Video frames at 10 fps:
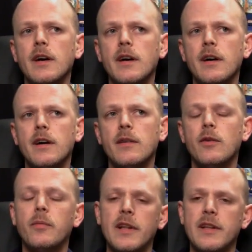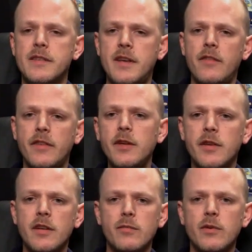Or better, let's say a
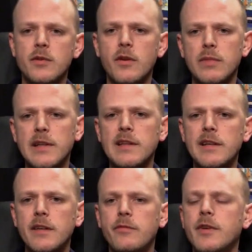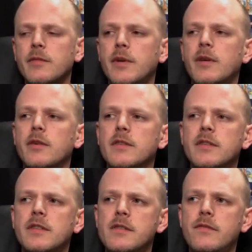video that was completely different,
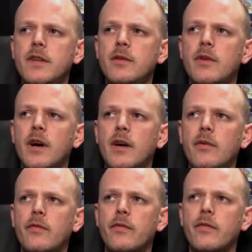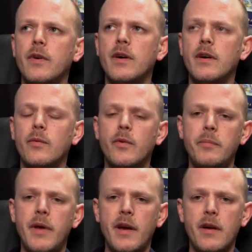because in this video I've
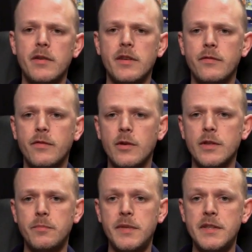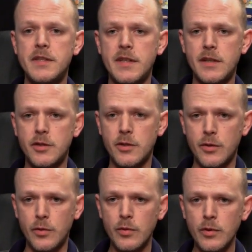repaired a faulty PC Engine
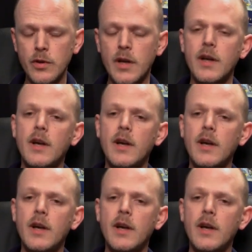Duo,